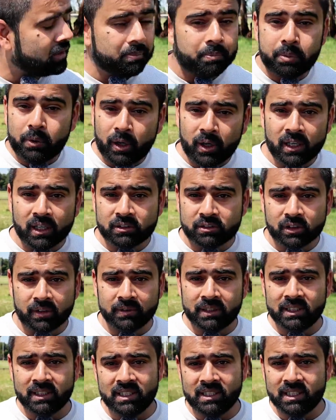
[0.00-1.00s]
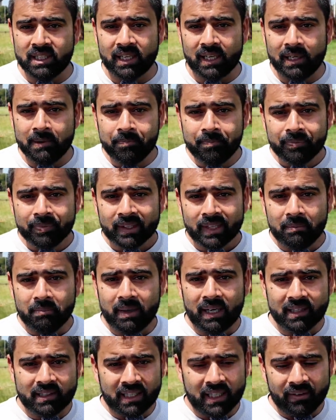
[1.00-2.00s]
the products of the DJI
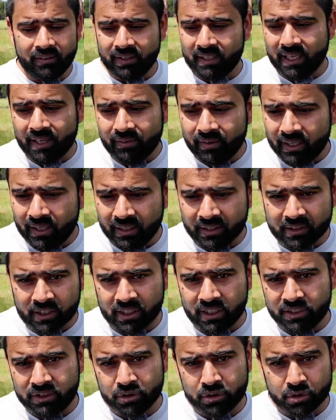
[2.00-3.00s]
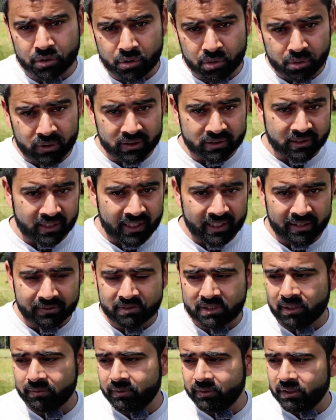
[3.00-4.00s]
but I will never encourage you to do this kind
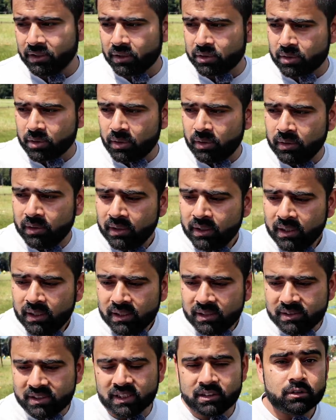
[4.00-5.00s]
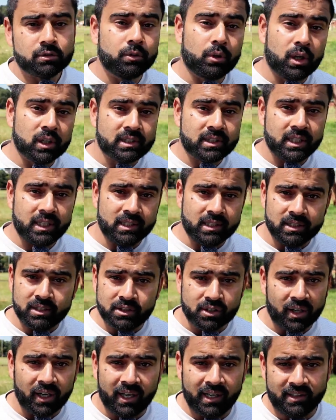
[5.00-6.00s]
of stuff with your drone just watch it
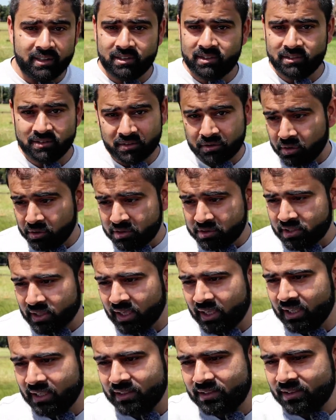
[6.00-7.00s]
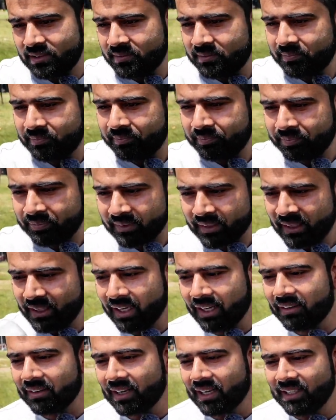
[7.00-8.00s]
enjoy it don't try it
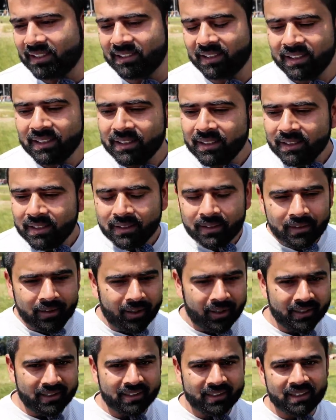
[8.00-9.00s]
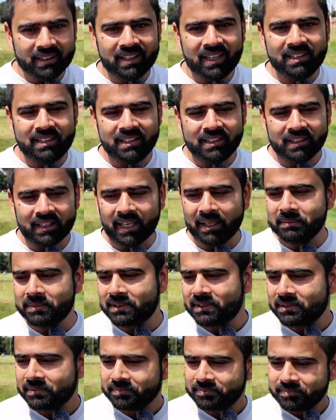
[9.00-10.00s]
alright 190
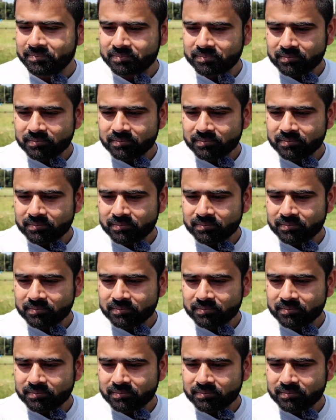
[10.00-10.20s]
grams